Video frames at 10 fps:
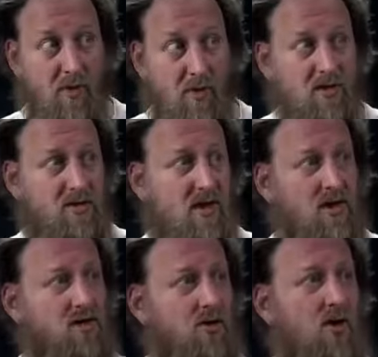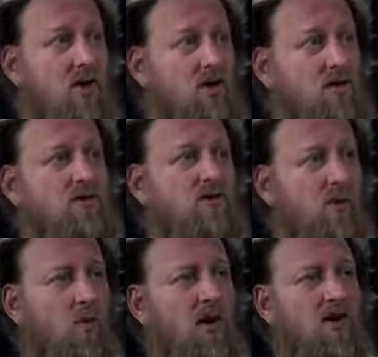problematic. It's not a
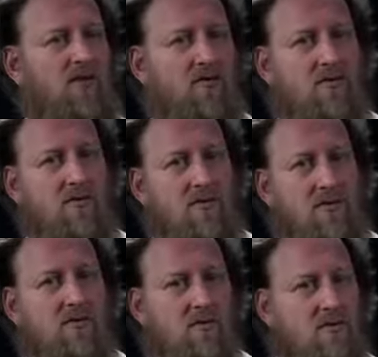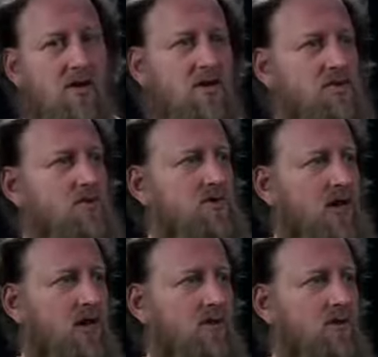useful way of trying to
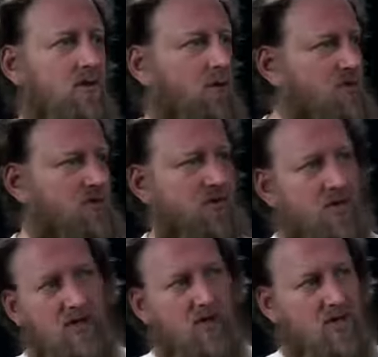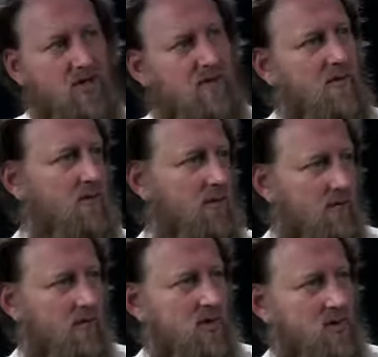sort out what's the right religion from the
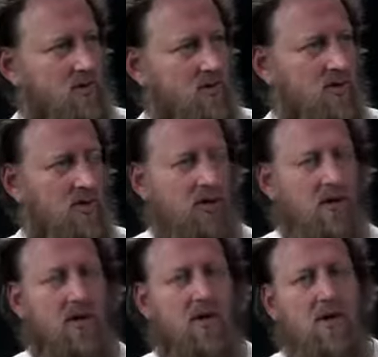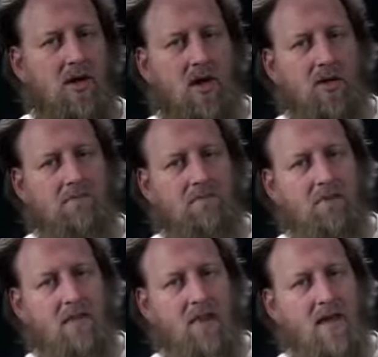wrong religion.
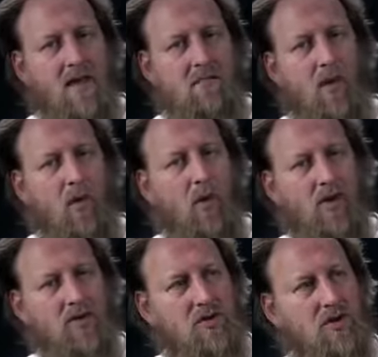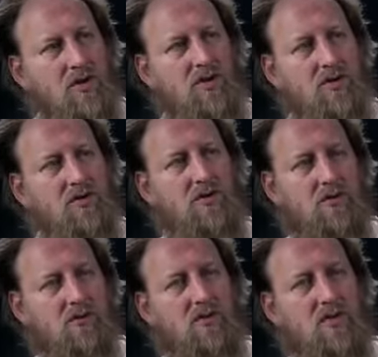But what you can
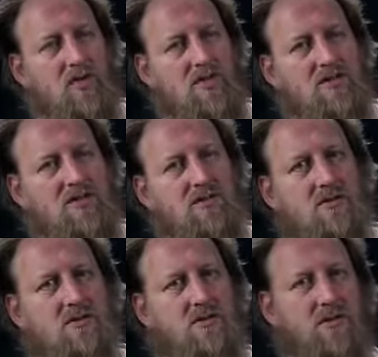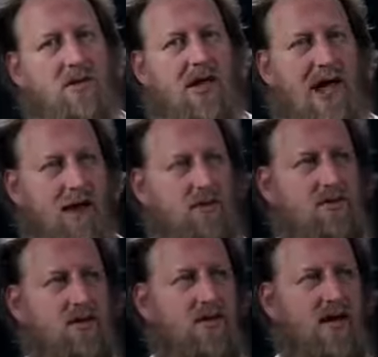do is
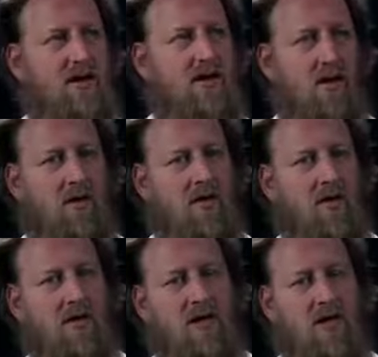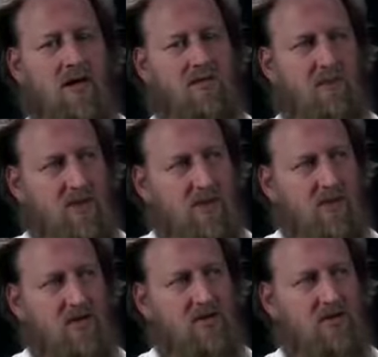counter that, is
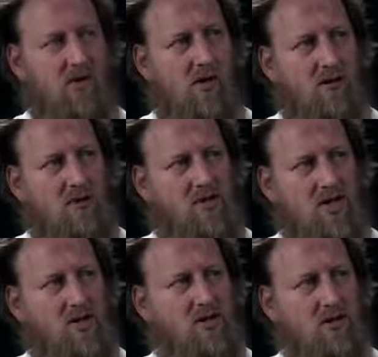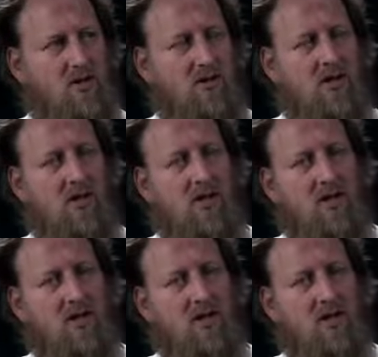build into your conversation